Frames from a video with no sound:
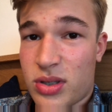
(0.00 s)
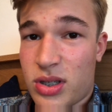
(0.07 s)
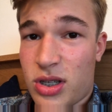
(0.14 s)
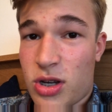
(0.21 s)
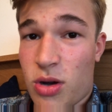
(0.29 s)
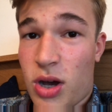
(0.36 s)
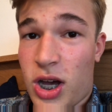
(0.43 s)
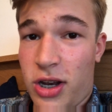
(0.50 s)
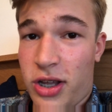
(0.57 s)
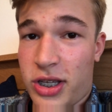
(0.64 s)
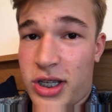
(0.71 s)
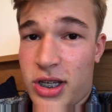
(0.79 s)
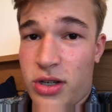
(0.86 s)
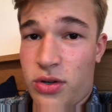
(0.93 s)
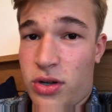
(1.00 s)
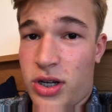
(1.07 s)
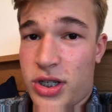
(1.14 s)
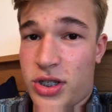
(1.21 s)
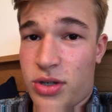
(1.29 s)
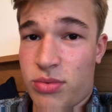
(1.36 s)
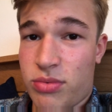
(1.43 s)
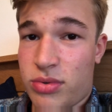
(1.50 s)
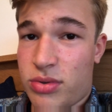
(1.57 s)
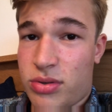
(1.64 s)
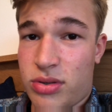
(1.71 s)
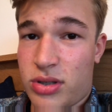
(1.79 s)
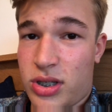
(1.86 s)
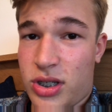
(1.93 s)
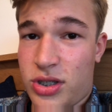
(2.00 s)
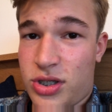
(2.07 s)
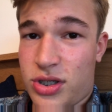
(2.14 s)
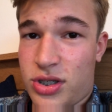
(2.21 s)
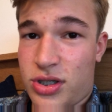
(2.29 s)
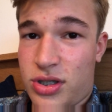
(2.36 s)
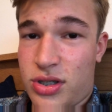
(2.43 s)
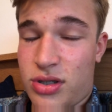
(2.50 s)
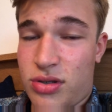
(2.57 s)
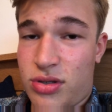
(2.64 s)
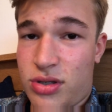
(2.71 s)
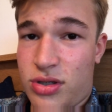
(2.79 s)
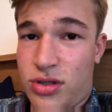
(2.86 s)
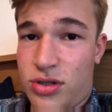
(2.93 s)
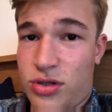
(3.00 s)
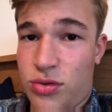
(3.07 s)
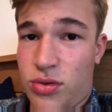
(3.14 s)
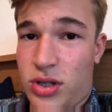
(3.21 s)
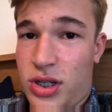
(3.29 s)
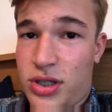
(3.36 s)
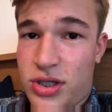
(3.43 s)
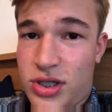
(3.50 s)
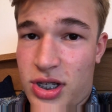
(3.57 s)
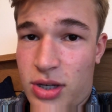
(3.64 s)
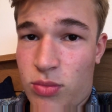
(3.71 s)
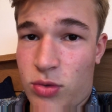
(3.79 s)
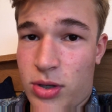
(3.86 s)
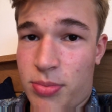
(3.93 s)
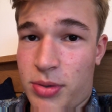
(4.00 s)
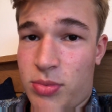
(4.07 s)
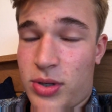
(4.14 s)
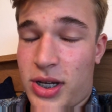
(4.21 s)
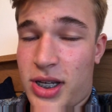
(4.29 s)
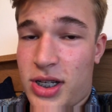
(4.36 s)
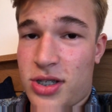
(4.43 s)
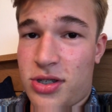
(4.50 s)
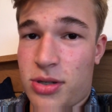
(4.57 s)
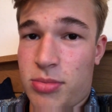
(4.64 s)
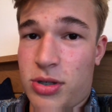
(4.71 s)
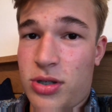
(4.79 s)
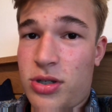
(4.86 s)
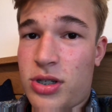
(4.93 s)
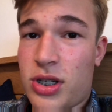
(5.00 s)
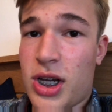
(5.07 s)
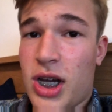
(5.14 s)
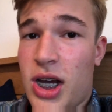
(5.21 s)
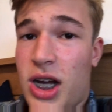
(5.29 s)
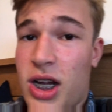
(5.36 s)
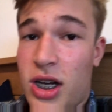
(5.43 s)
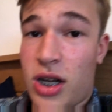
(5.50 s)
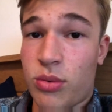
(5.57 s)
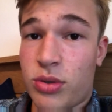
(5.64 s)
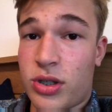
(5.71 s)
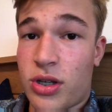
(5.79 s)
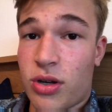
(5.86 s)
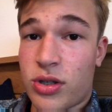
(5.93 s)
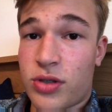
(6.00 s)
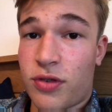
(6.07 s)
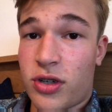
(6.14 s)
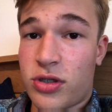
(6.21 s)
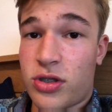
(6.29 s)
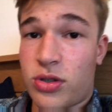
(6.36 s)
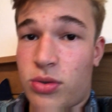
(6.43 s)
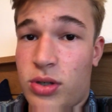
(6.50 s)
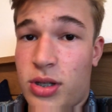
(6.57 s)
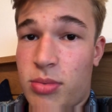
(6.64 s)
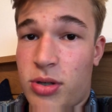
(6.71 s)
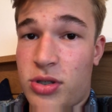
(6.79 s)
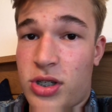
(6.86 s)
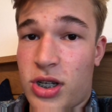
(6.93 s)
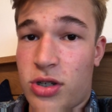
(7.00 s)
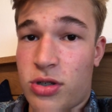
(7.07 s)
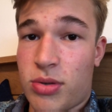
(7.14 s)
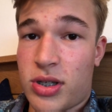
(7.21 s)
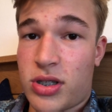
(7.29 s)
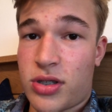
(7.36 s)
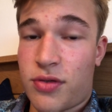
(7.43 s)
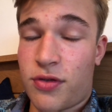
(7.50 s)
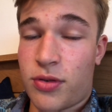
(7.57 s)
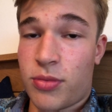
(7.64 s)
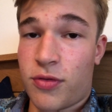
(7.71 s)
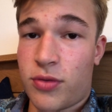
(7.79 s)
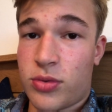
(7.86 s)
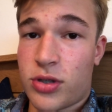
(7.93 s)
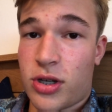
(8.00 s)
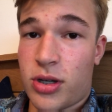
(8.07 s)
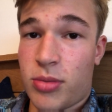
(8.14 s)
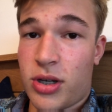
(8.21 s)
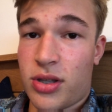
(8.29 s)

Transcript: I like it a lot. I just do not understand why people hate it so much, and I would go as far to call it the most underrated film of all time.